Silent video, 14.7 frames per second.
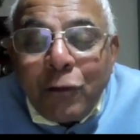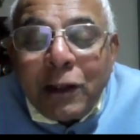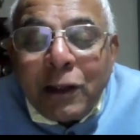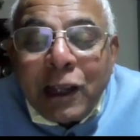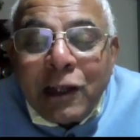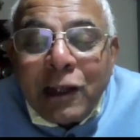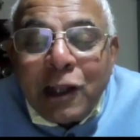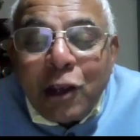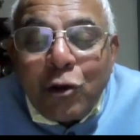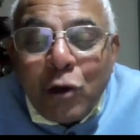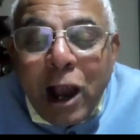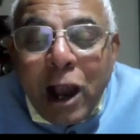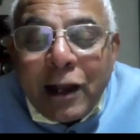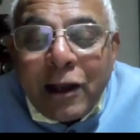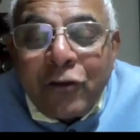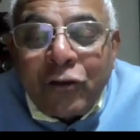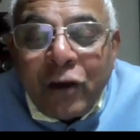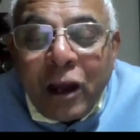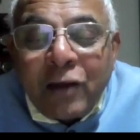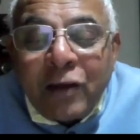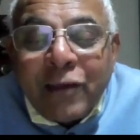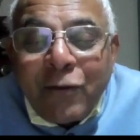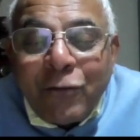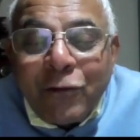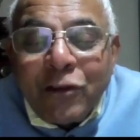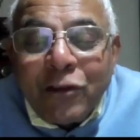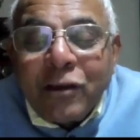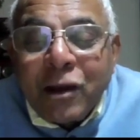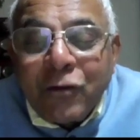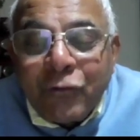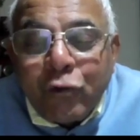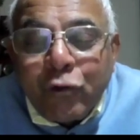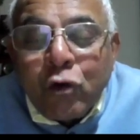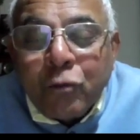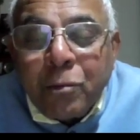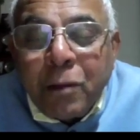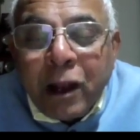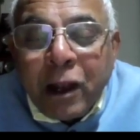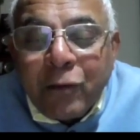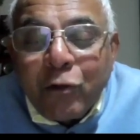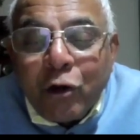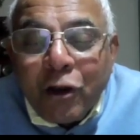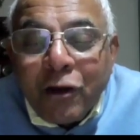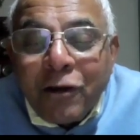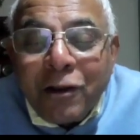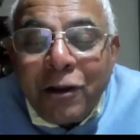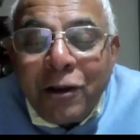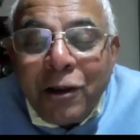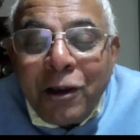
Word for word: Whether in the United States, I visited Fort Belvoir.